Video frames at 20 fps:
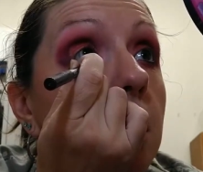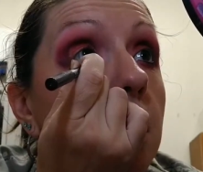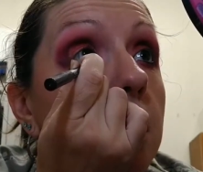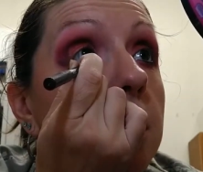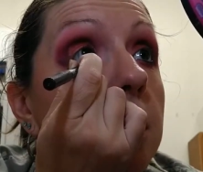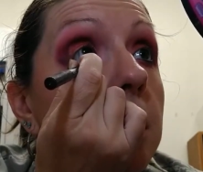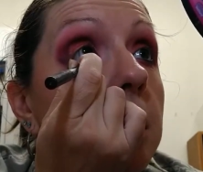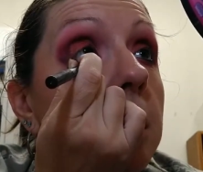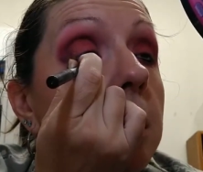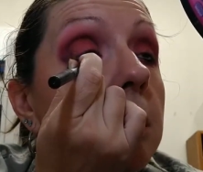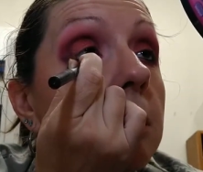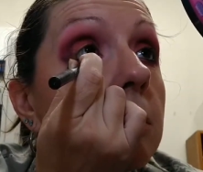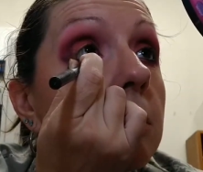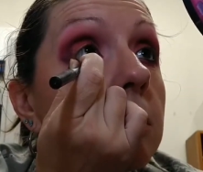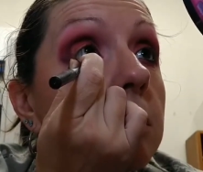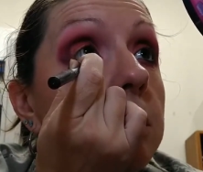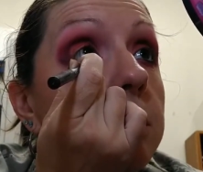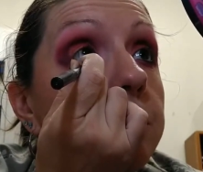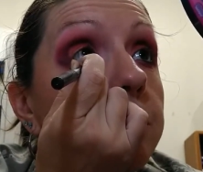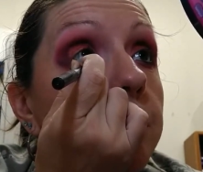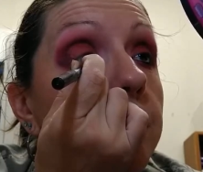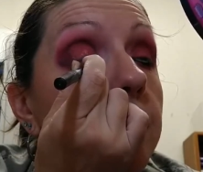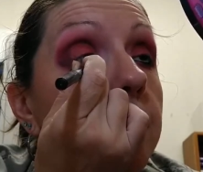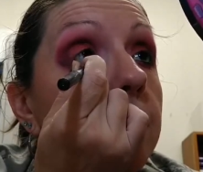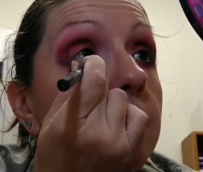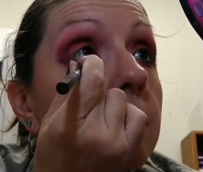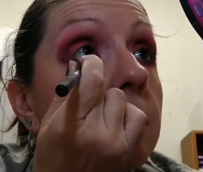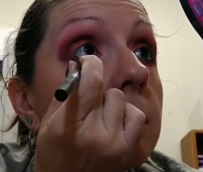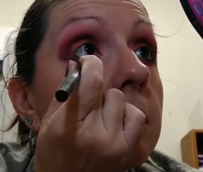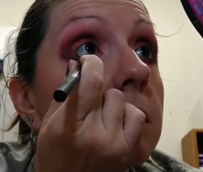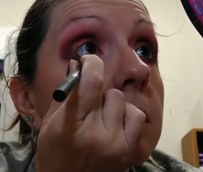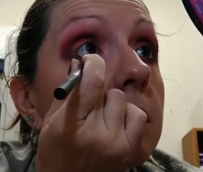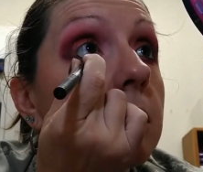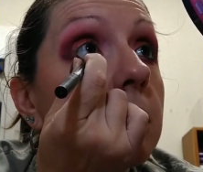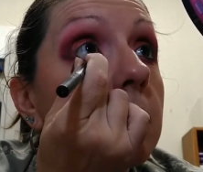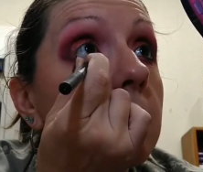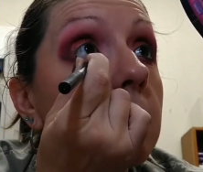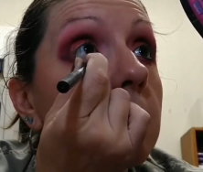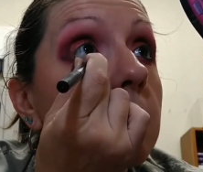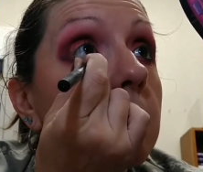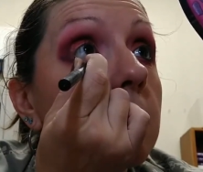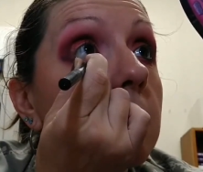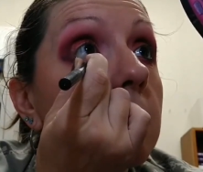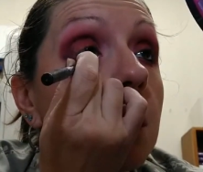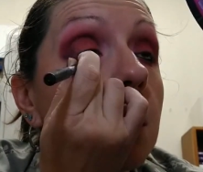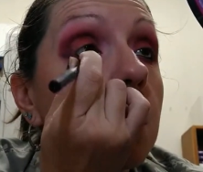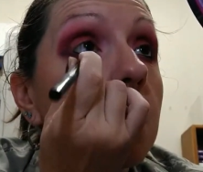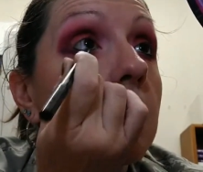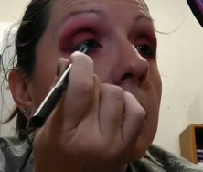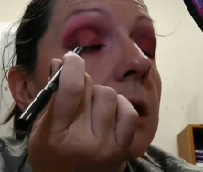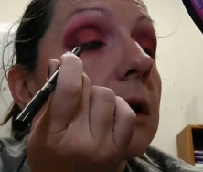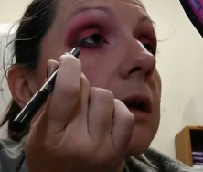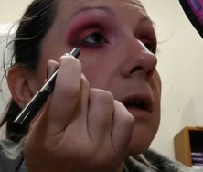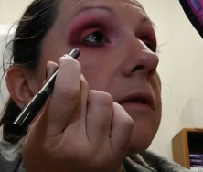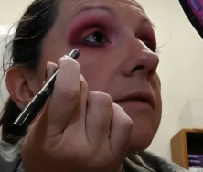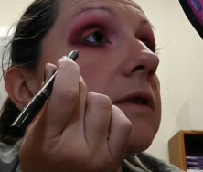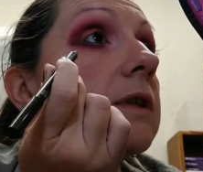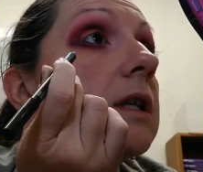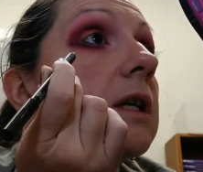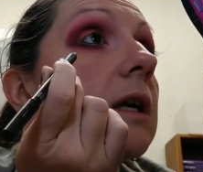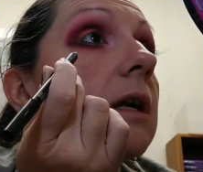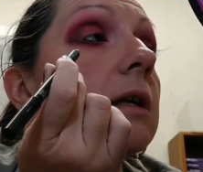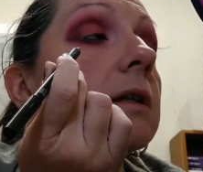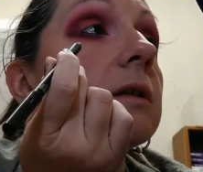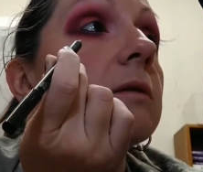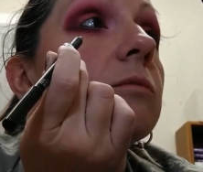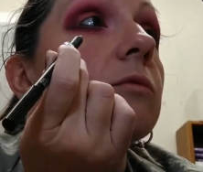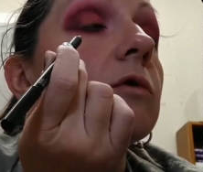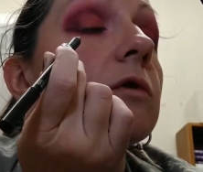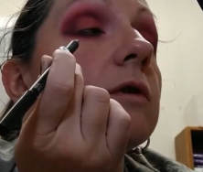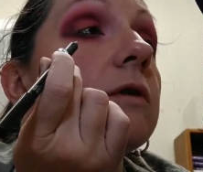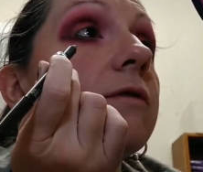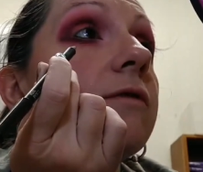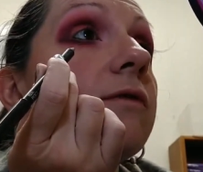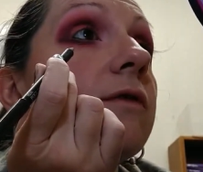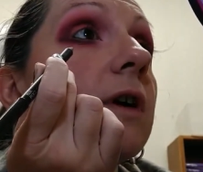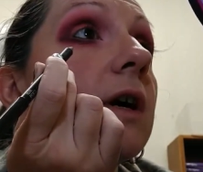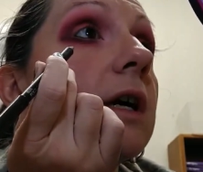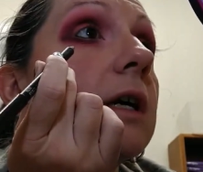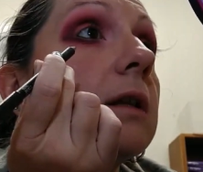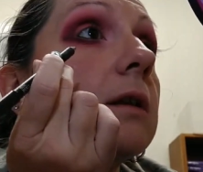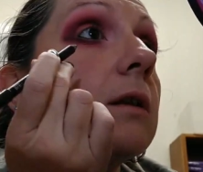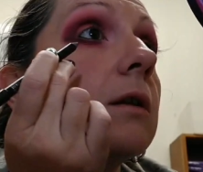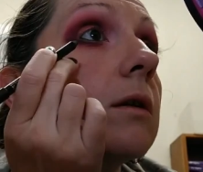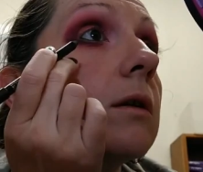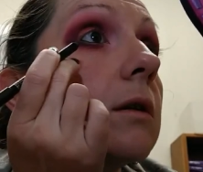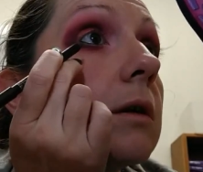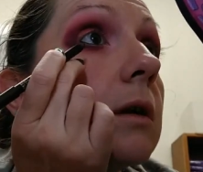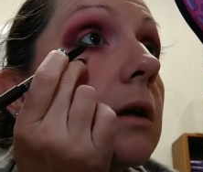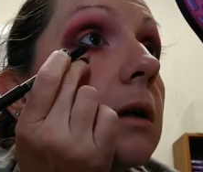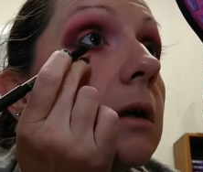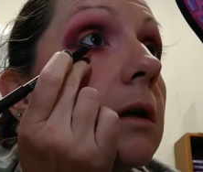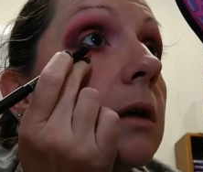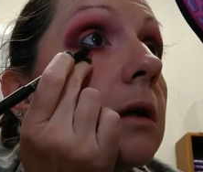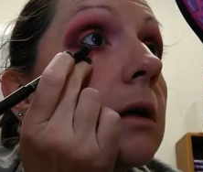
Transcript: I think it looks better. It gives the eyes a more defined look.